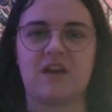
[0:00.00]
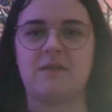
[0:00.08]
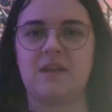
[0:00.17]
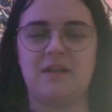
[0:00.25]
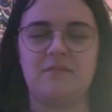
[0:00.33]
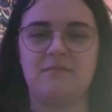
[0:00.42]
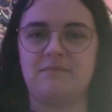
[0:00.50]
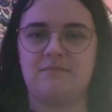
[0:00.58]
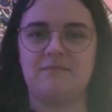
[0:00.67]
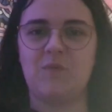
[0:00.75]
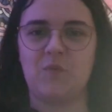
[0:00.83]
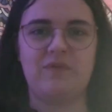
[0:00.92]
in
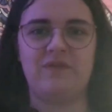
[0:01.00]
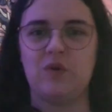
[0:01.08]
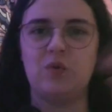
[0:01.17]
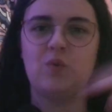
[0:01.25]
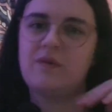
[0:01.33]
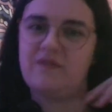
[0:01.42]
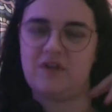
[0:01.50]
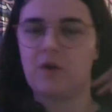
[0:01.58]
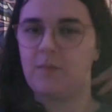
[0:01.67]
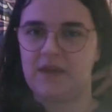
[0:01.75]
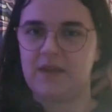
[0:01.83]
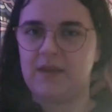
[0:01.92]
with you within
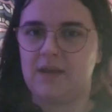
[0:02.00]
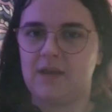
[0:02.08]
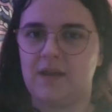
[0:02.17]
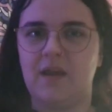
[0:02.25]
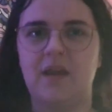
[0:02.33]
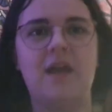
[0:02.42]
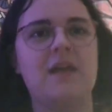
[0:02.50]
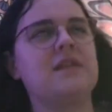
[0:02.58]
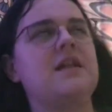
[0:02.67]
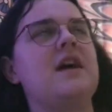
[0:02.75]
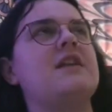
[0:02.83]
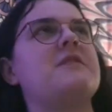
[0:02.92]
your being.
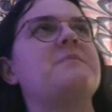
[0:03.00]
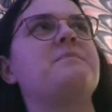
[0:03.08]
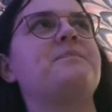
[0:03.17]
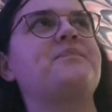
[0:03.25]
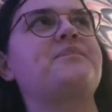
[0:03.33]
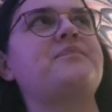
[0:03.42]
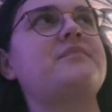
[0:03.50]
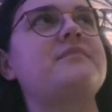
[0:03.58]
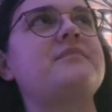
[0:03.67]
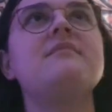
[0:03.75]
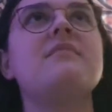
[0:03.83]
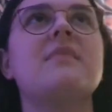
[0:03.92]
Like,
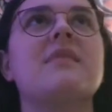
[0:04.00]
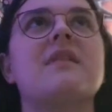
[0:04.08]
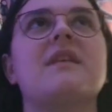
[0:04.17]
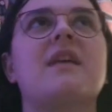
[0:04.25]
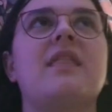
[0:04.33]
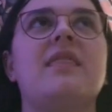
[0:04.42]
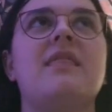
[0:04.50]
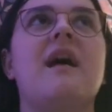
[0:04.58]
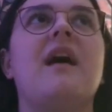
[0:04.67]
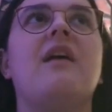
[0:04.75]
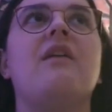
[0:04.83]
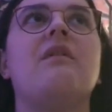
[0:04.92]

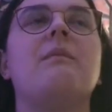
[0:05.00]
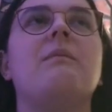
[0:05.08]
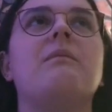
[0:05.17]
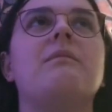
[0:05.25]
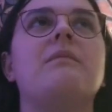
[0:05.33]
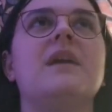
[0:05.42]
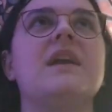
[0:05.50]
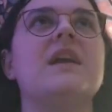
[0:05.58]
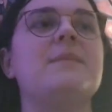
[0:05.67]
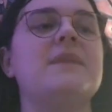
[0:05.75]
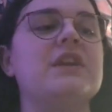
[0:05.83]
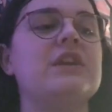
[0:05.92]
that
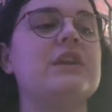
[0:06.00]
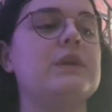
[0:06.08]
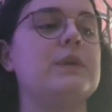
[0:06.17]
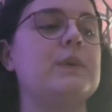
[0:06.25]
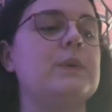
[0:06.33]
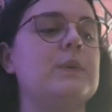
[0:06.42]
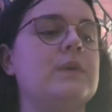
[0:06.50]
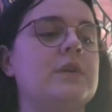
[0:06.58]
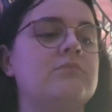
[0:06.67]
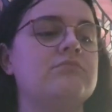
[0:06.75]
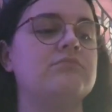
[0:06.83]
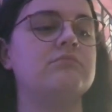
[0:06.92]
can make you
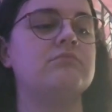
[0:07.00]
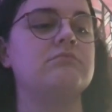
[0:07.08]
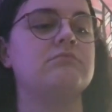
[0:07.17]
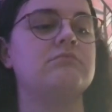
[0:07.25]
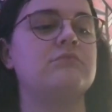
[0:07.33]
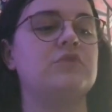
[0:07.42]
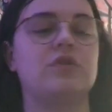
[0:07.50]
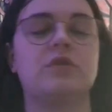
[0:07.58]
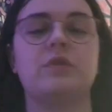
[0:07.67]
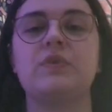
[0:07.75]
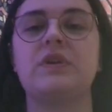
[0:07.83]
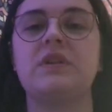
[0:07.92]
not
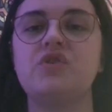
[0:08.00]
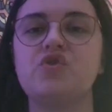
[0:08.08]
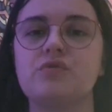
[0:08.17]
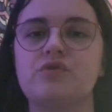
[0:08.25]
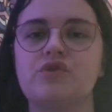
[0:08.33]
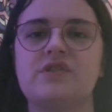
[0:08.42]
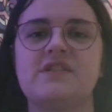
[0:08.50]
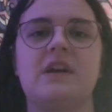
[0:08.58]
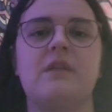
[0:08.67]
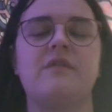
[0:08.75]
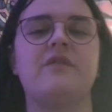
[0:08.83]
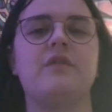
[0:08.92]
completely trust
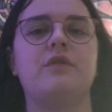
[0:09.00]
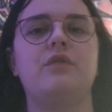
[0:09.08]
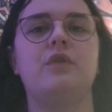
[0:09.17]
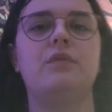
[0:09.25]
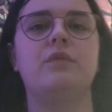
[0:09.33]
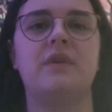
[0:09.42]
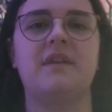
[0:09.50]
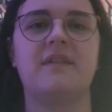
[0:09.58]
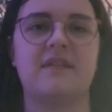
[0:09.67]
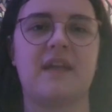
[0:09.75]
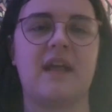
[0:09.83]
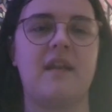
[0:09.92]
yourself or not
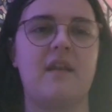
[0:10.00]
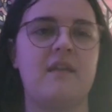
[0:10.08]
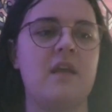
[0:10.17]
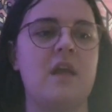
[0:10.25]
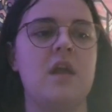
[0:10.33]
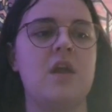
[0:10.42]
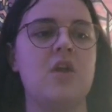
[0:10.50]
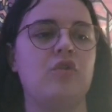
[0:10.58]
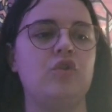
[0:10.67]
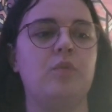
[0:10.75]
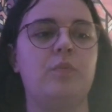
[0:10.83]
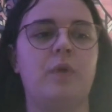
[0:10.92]
understand
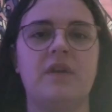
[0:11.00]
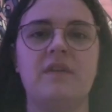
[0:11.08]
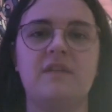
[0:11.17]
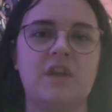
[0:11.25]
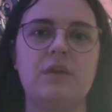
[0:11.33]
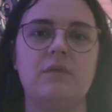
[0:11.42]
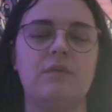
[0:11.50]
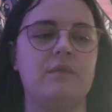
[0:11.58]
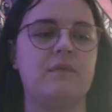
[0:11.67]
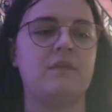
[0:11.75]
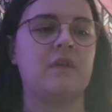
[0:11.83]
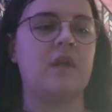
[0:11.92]
your body's
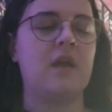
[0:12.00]
cues.